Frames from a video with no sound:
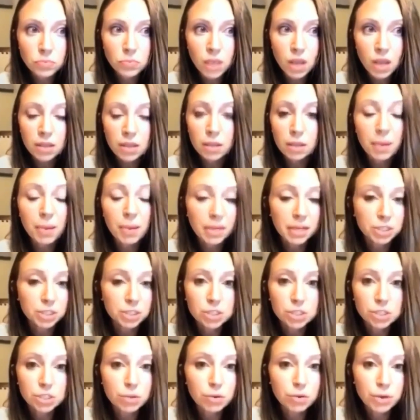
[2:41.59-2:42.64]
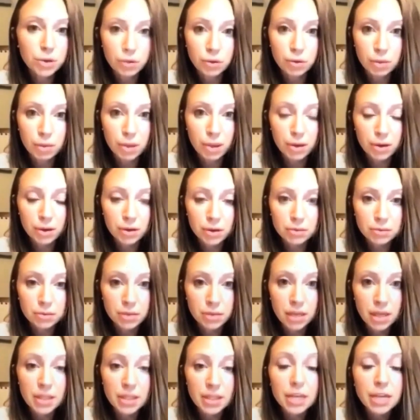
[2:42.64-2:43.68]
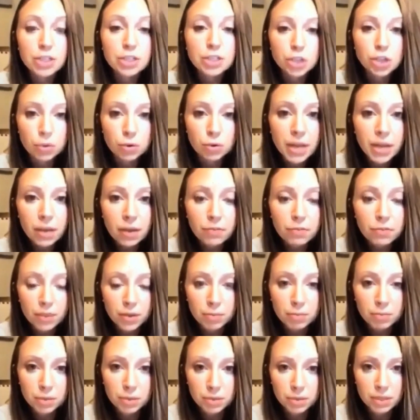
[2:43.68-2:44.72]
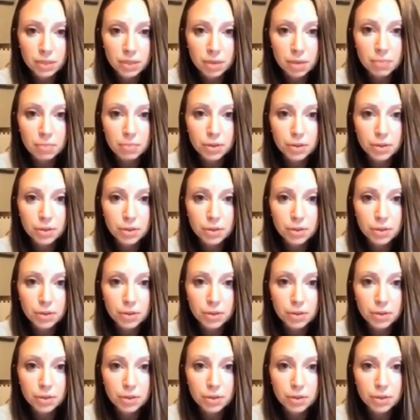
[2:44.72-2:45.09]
The patients don't know any better. They don't have family with them.